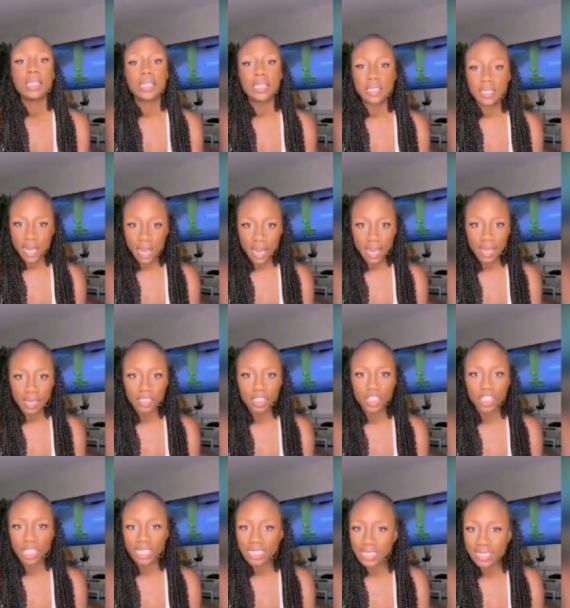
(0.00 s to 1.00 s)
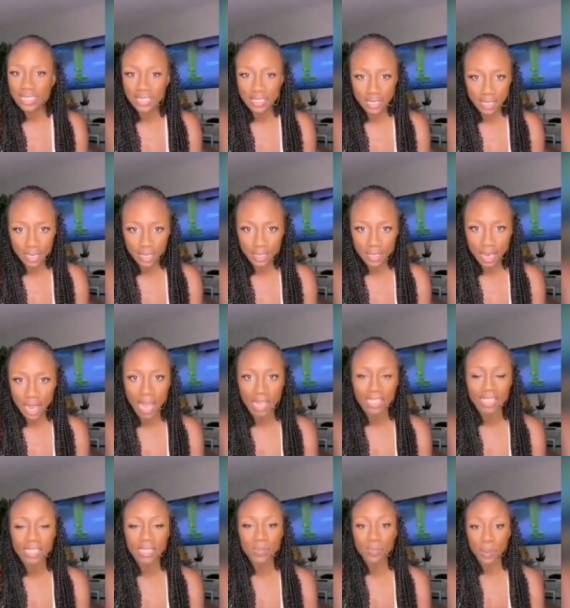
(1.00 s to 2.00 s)
Today, Justin Dean,
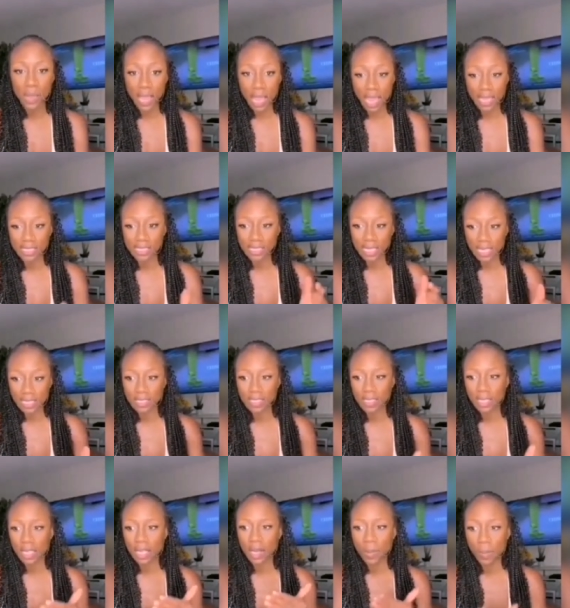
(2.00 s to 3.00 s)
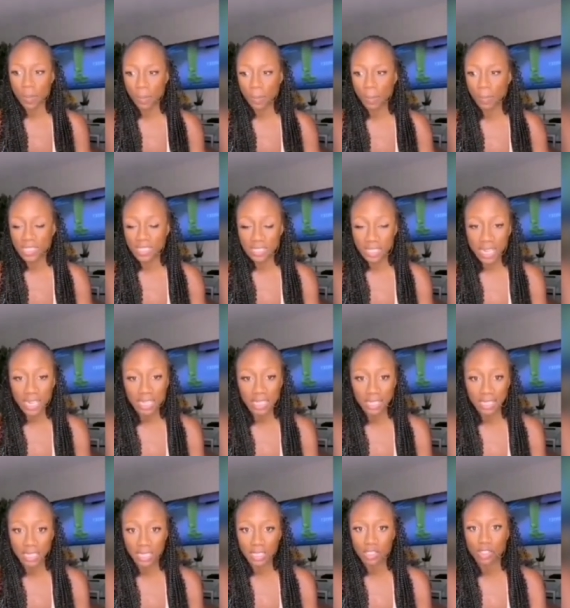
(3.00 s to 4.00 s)
I sent
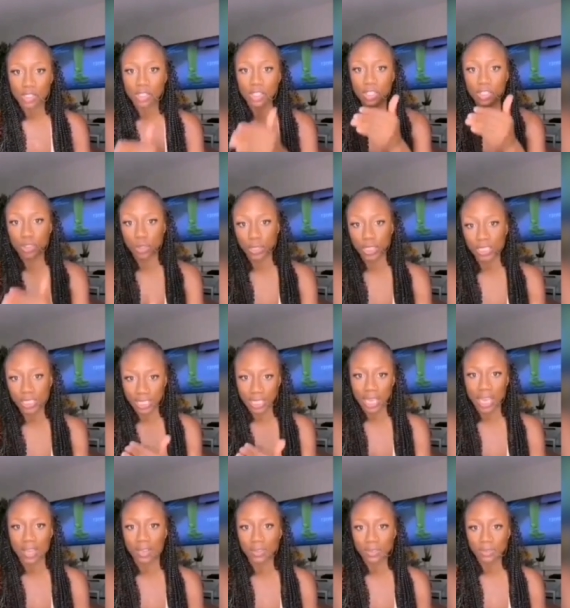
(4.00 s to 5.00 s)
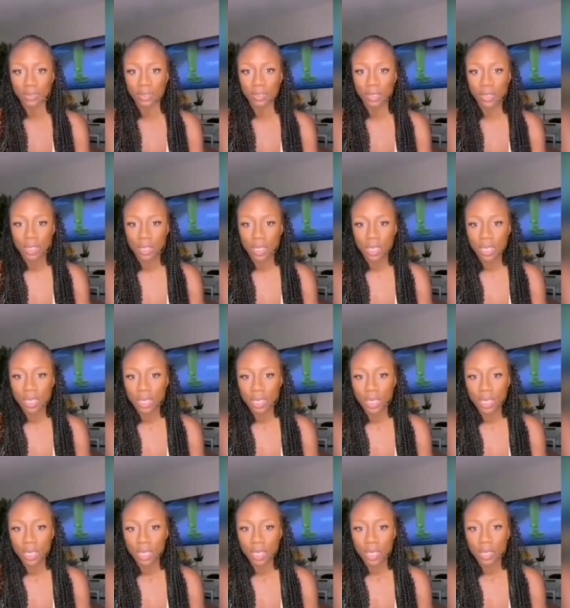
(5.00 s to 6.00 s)
mistakenly to the joint account,
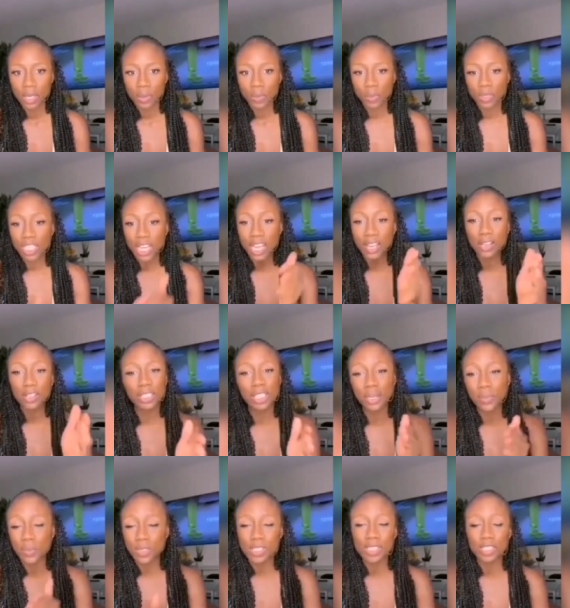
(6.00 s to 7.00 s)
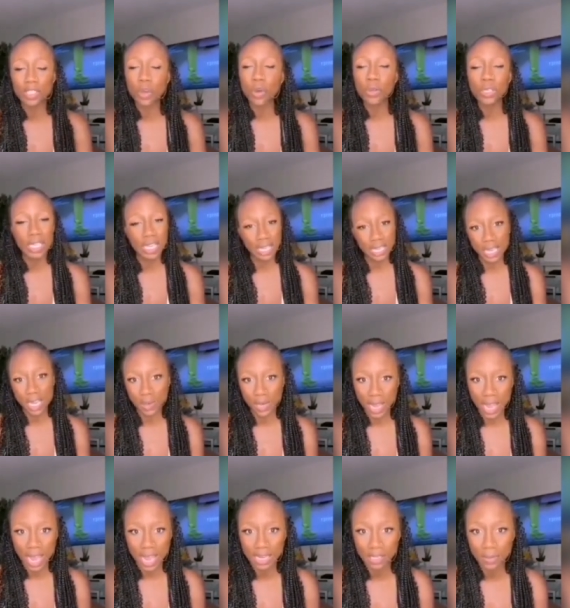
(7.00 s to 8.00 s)
which that was the only
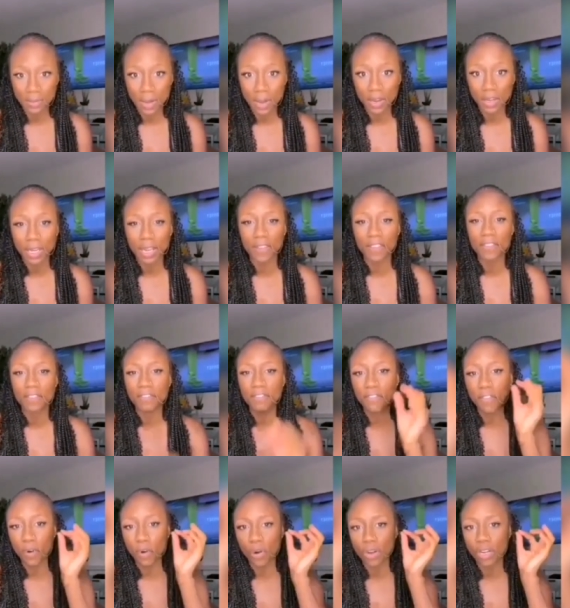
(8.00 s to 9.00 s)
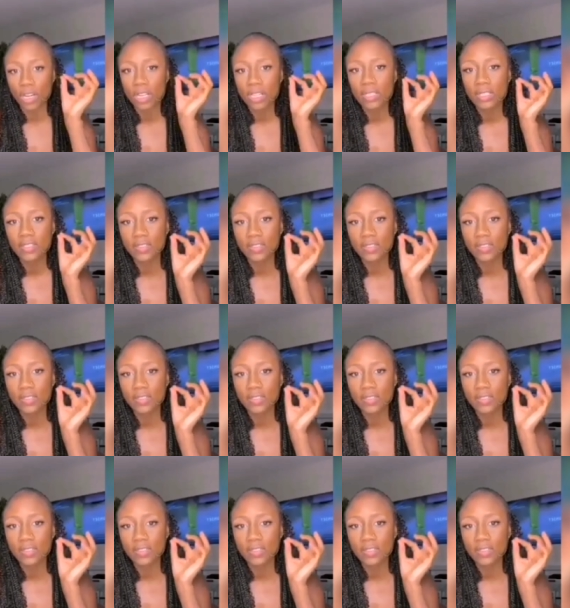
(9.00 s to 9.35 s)
account I had in America for